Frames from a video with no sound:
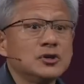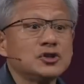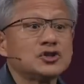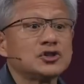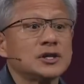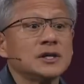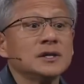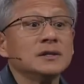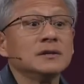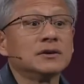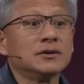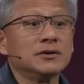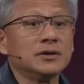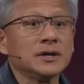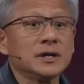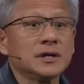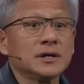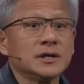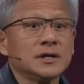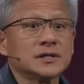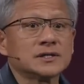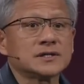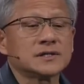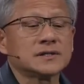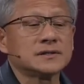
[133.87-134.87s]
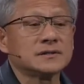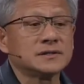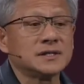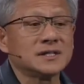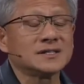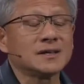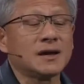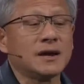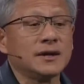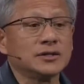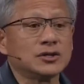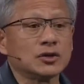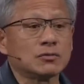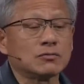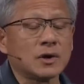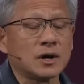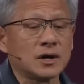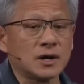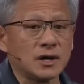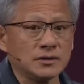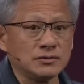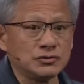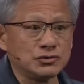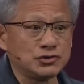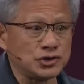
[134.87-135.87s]
machine learning is designed to run
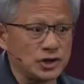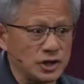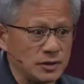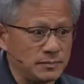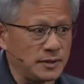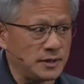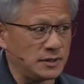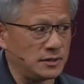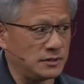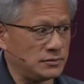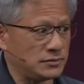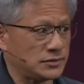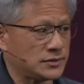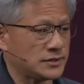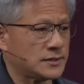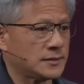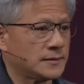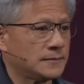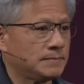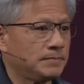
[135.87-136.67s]
on G P Us.